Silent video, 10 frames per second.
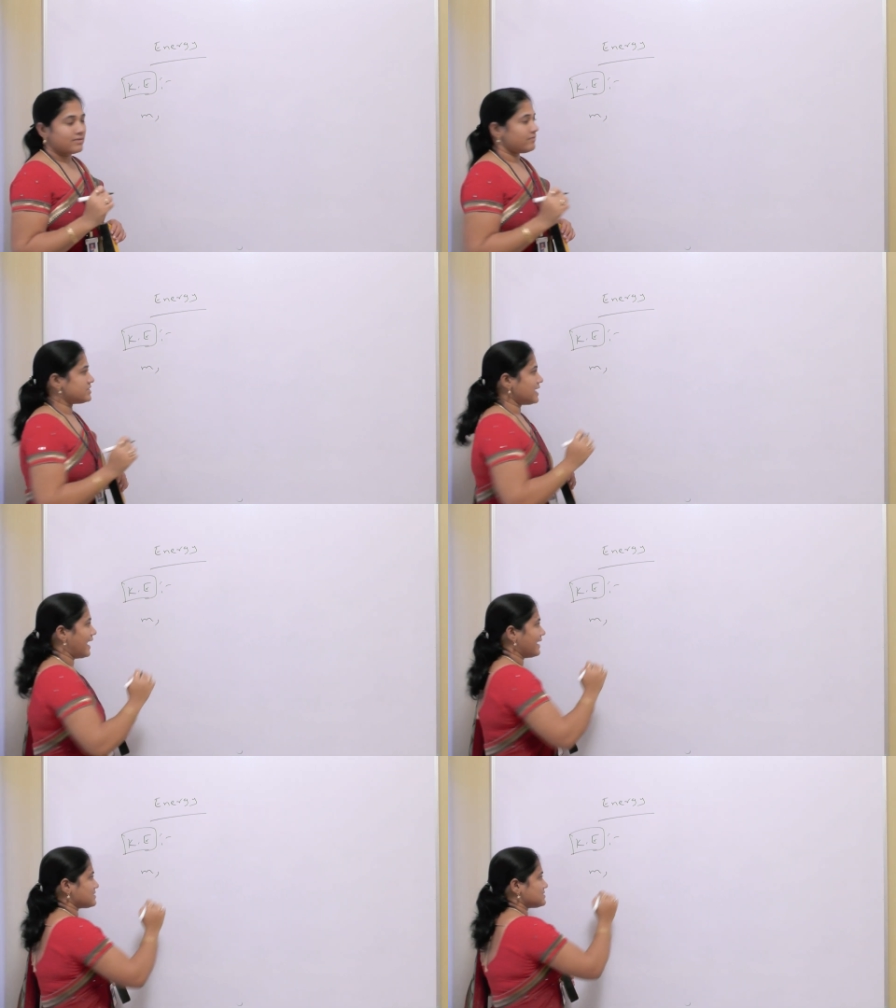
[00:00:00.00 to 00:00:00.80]
which
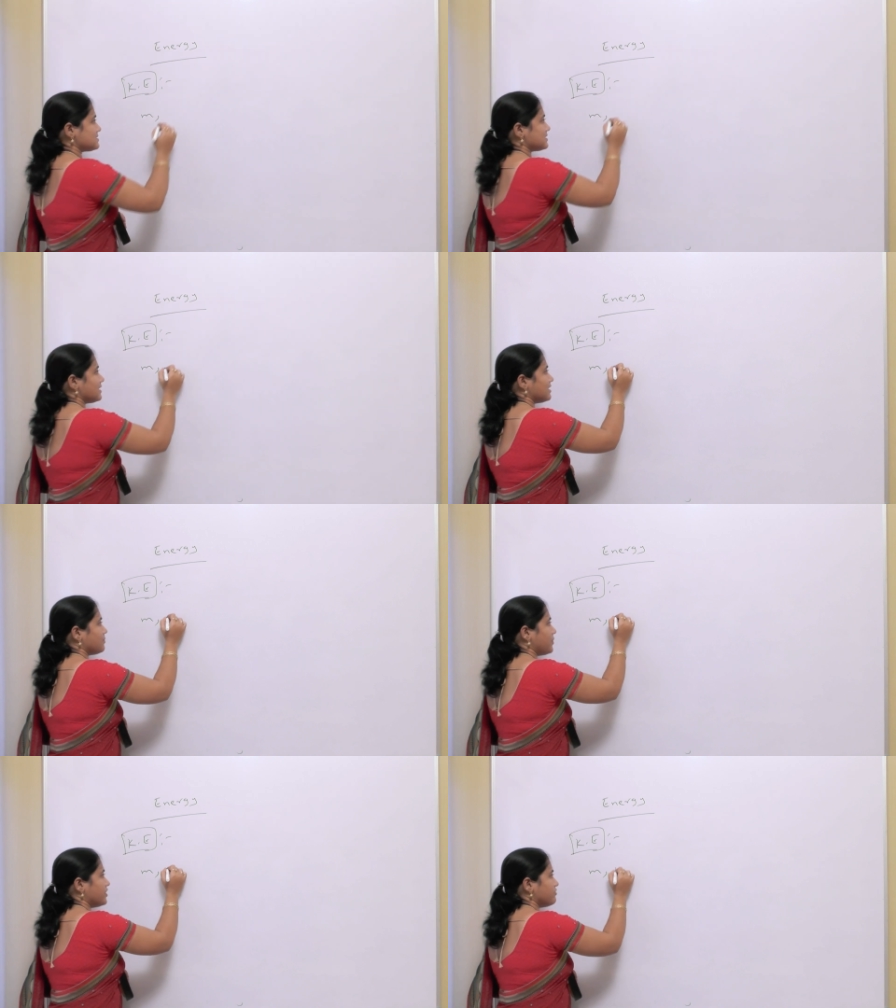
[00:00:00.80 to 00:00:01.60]
acts
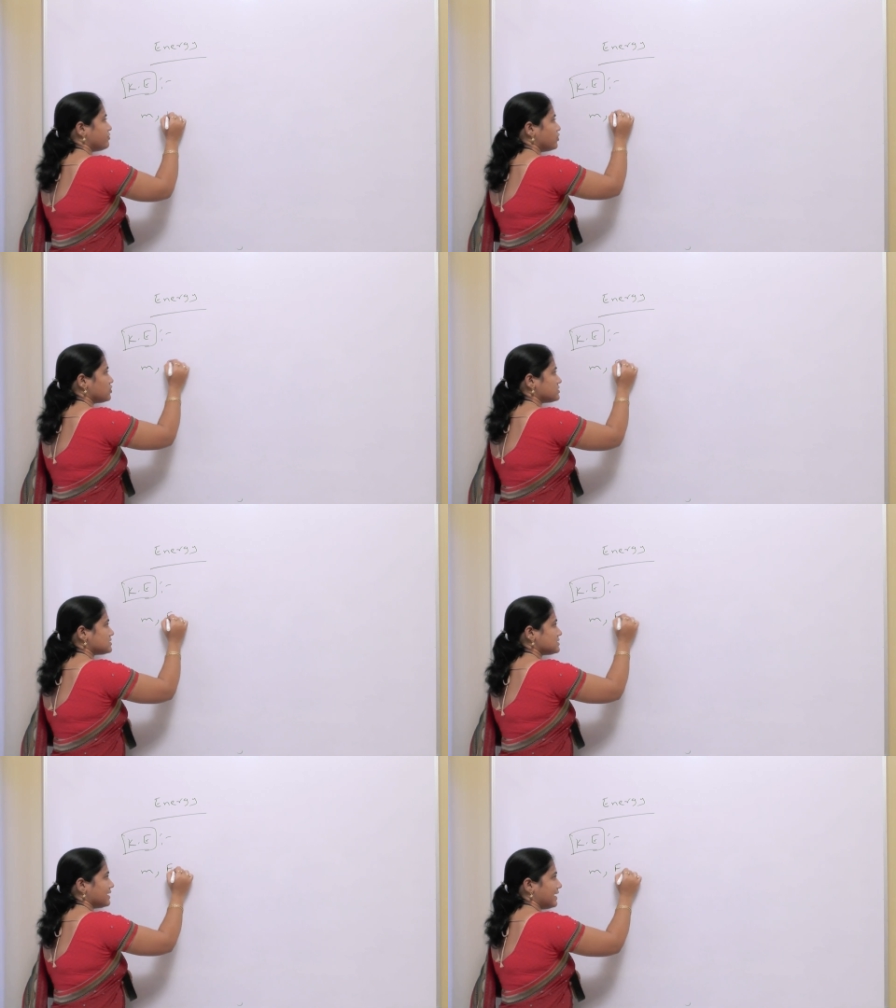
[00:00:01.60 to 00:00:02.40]
upon a
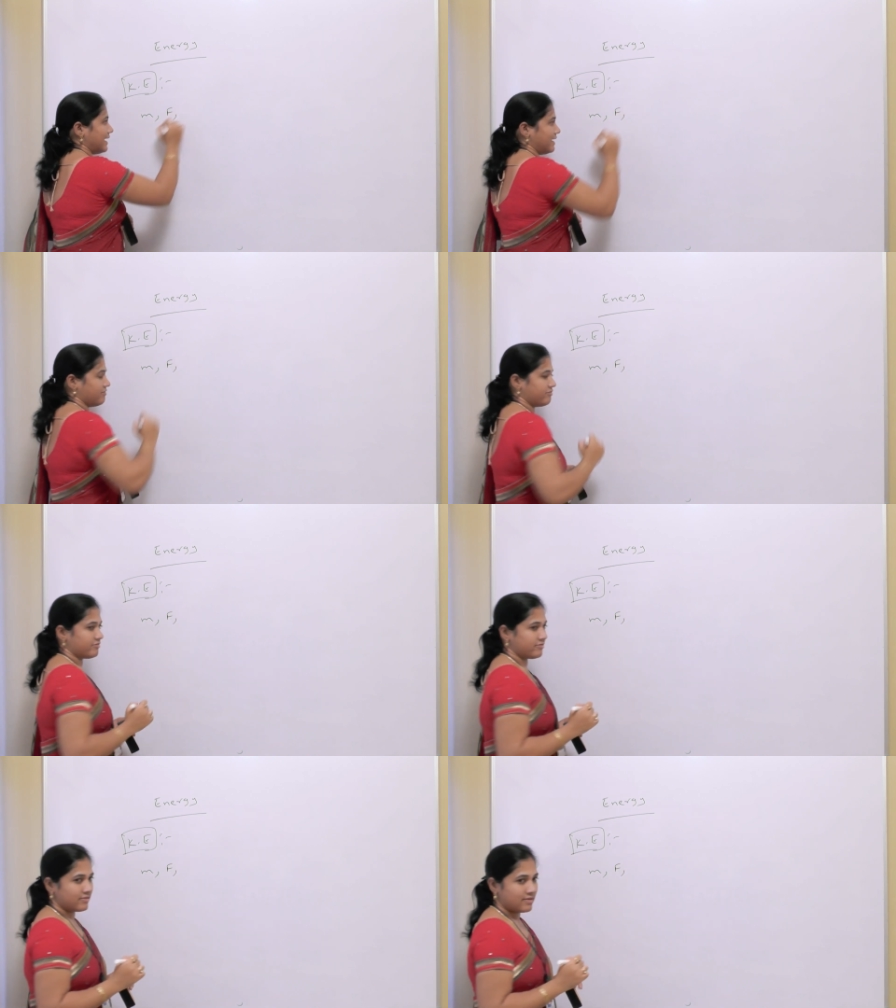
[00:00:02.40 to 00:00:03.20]
force
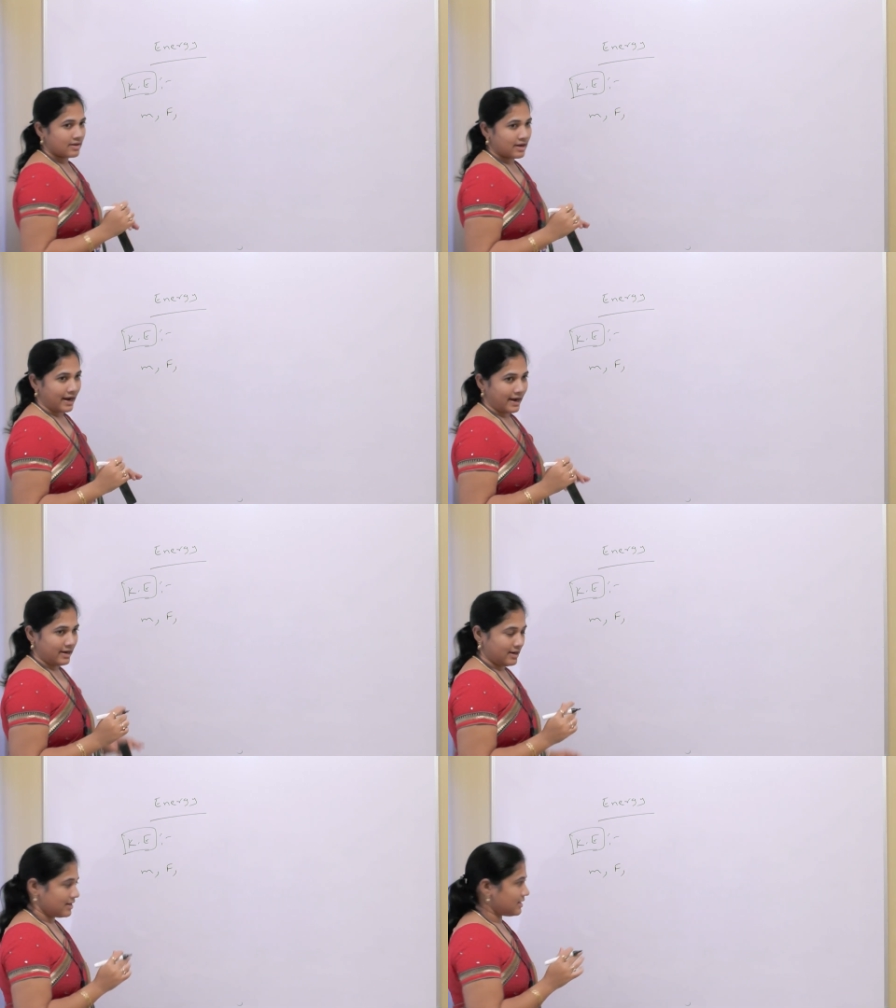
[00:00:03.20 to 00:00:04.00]
F,
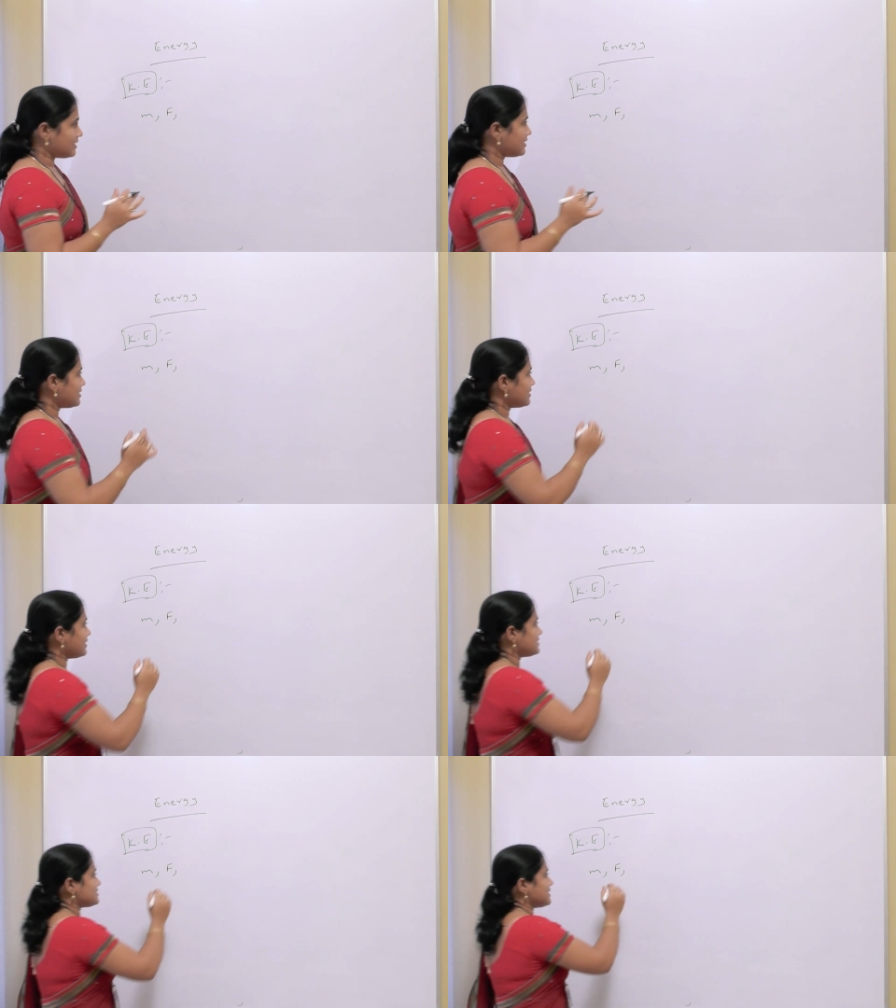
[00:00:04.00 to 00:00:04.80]
and
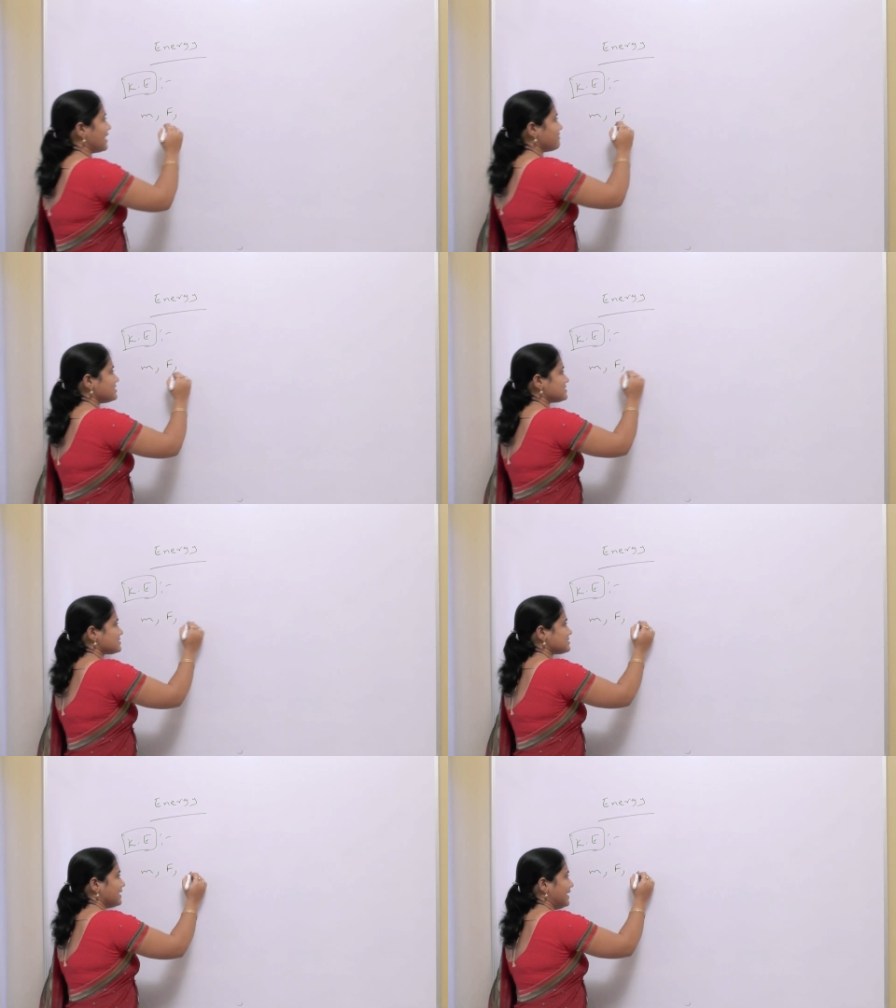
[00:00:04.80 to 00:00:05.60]
it
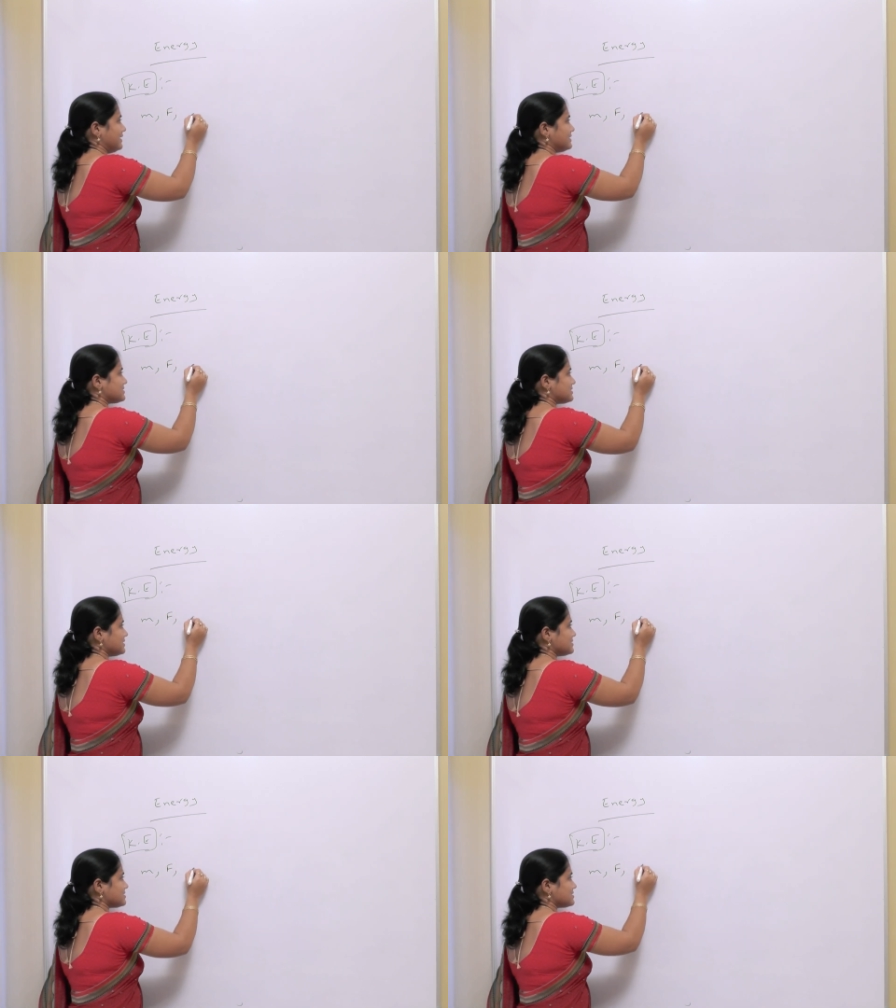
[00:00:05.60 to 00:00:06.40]
travels a
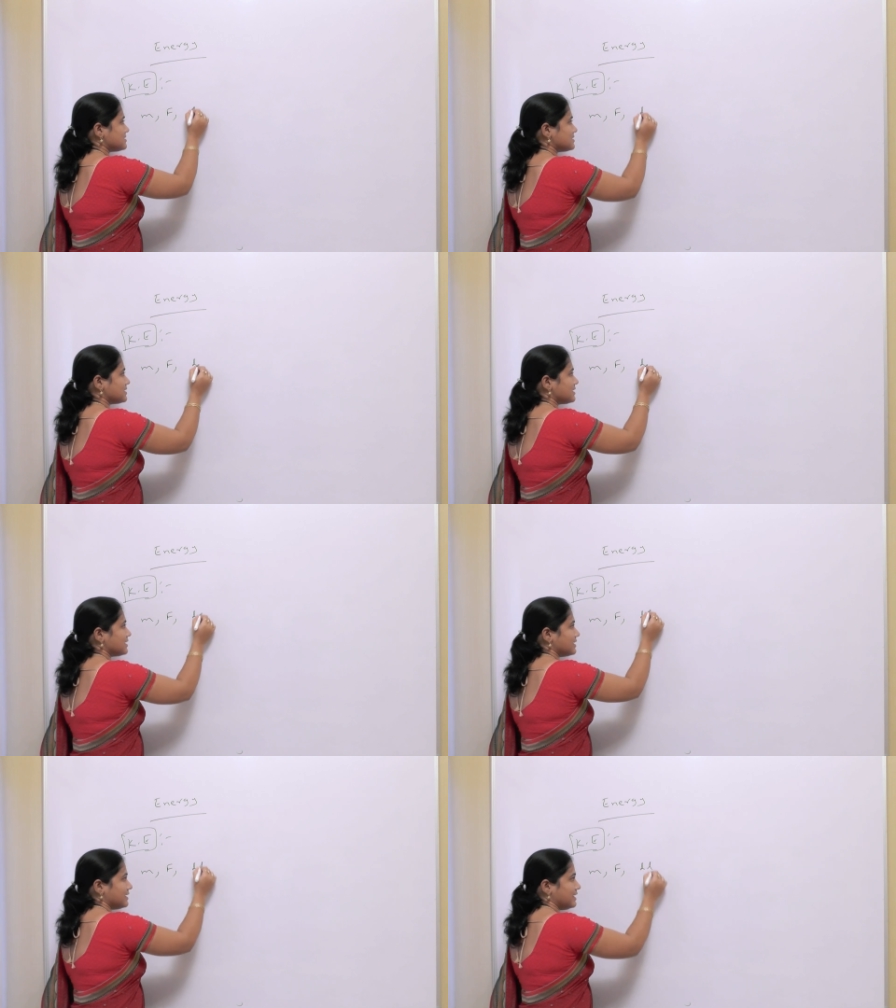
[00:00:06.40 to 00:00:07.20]
distance
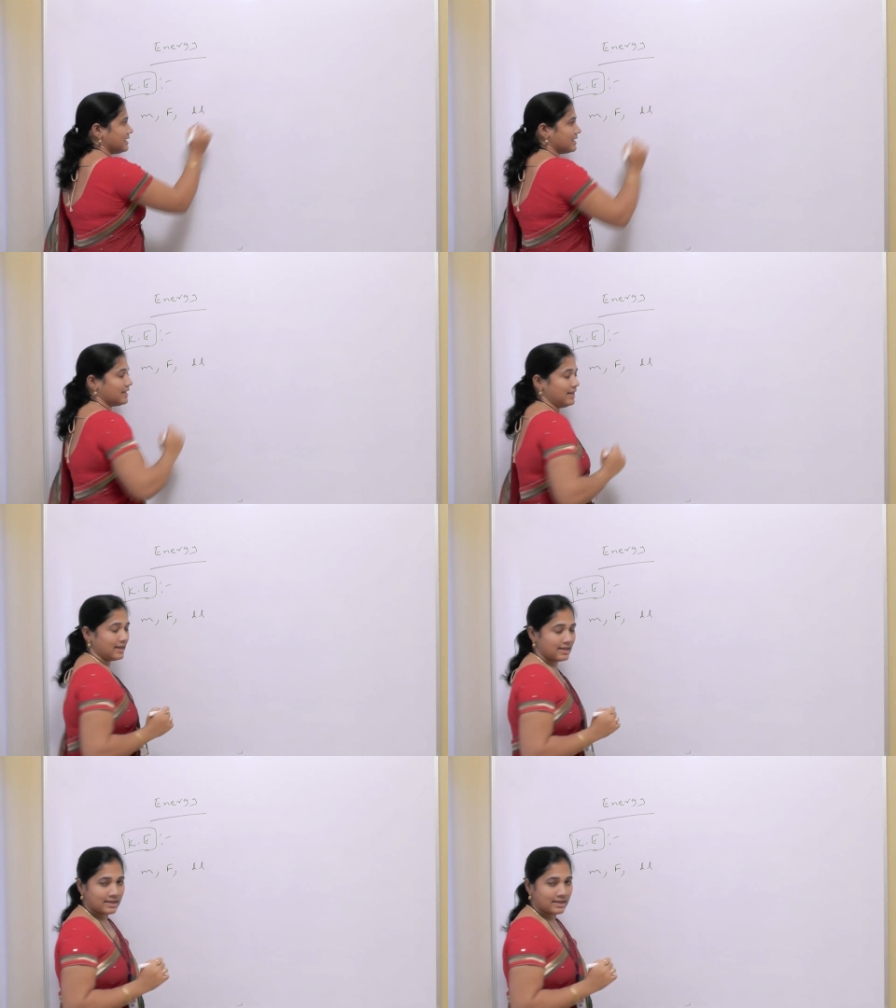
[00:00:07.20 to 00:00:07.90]
dl